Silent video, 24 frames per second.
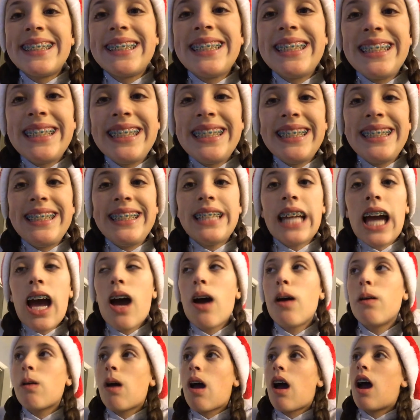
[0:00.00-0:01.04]

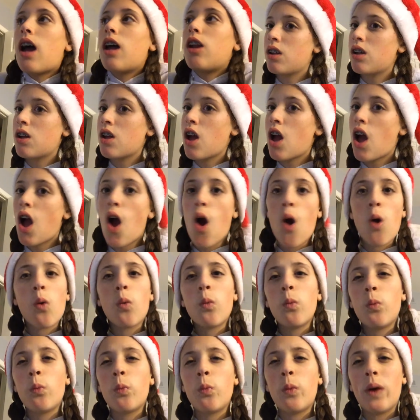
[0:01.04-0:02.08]
and
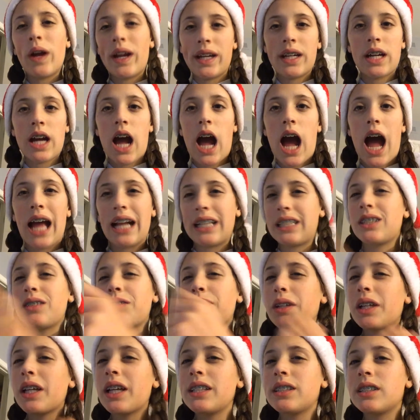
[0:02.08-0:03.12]
wait, I
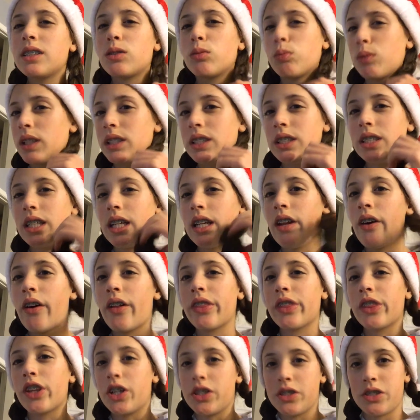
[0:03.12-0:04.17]
just realized it's Wednesday,
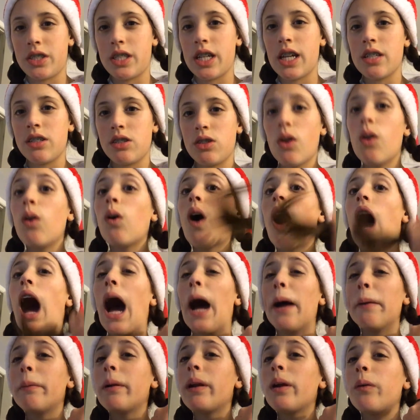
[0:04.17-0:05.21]
not Thursday, so
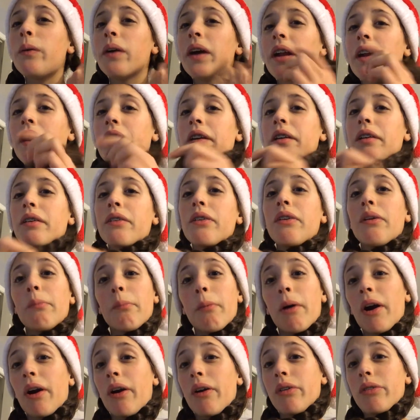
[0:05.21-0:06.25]
I'm gonna wait until
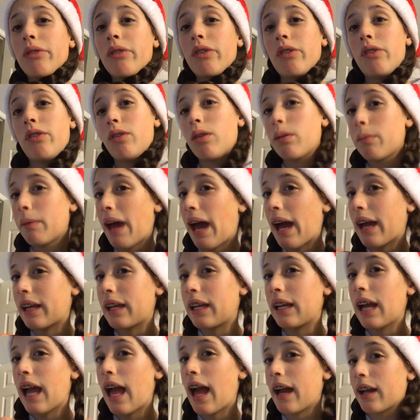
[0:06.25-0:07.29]
tomorrow to do the
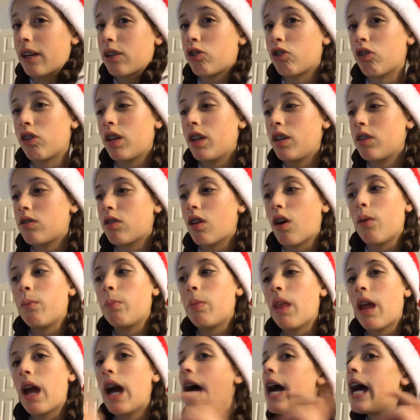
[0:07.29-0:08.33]
packing, actually. So
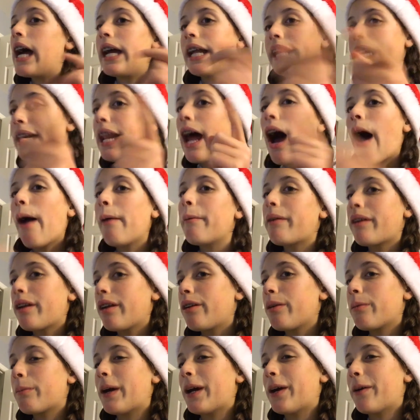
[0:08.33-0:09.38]
now I'm
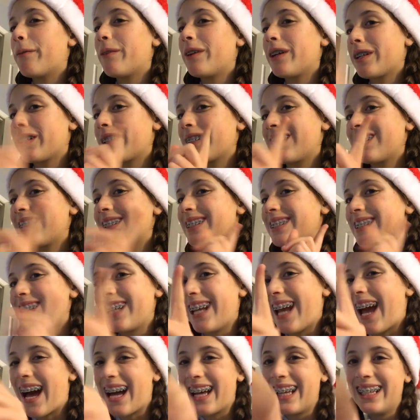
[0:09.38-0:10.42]
gonna do my homework.
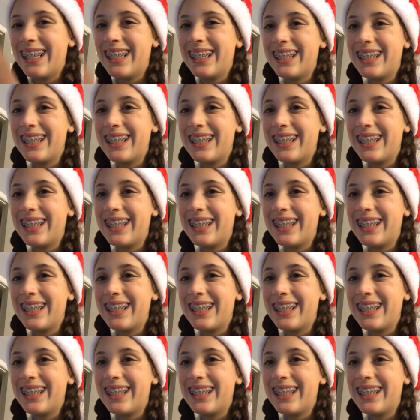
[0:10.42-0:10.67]
So yeah,